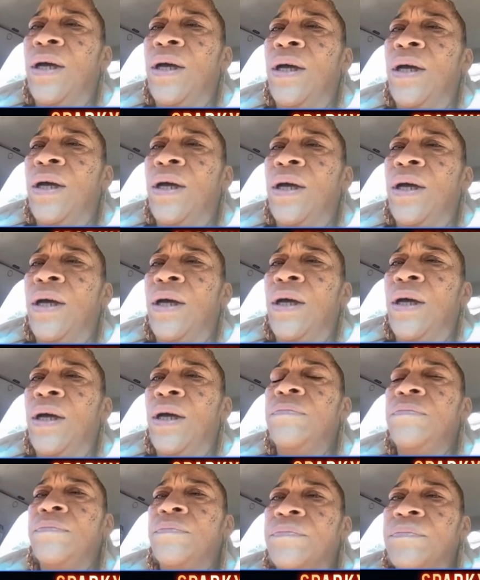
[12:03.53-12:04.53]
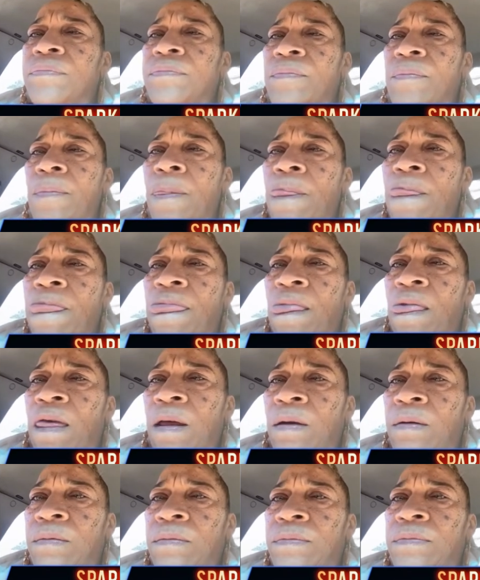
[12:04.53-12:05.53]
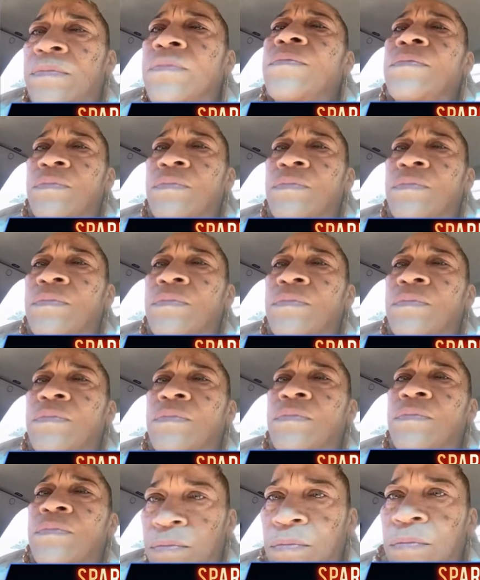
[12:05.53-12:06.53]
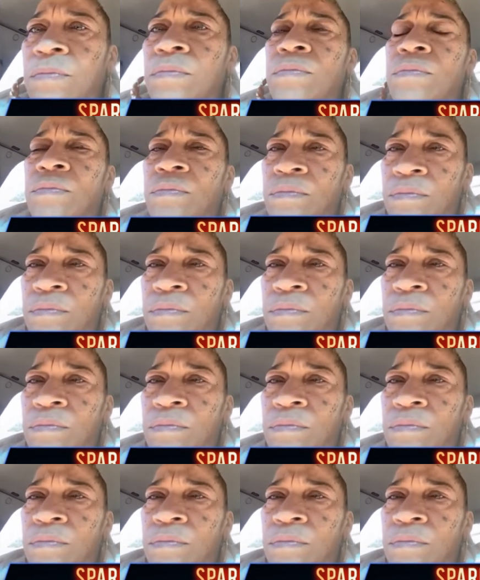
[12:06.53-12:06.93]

to work it through versus the beef now.